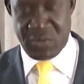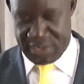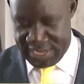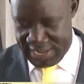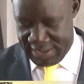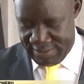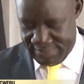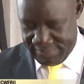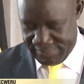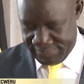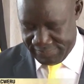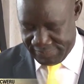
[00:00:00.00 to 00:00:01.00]
today
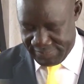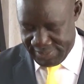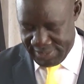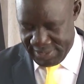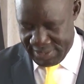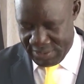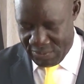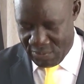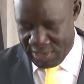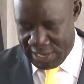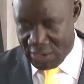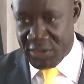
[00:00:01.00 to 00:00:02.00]

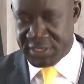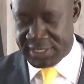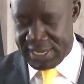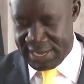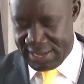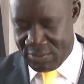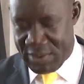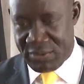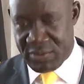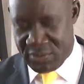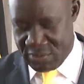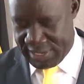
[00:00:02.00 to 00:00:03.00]
will launch
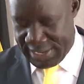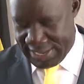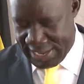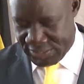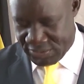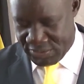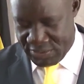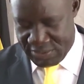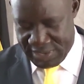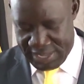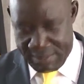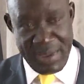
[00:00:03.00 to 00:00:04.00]
what we call the
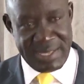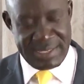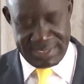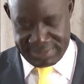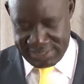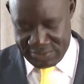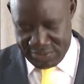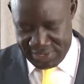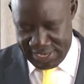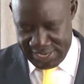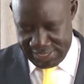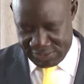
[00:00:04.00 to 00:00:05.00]
National Emergency
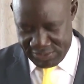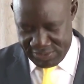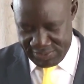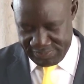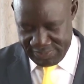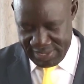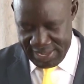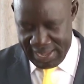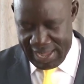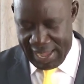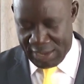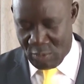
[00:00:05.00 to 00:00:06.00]
Coordination
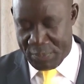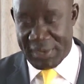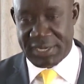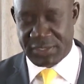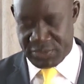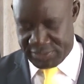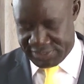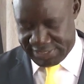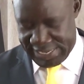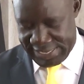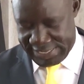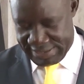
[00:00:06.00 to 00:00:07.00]
and Operations
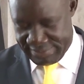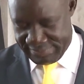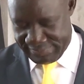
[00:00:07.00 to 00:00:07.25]
Center.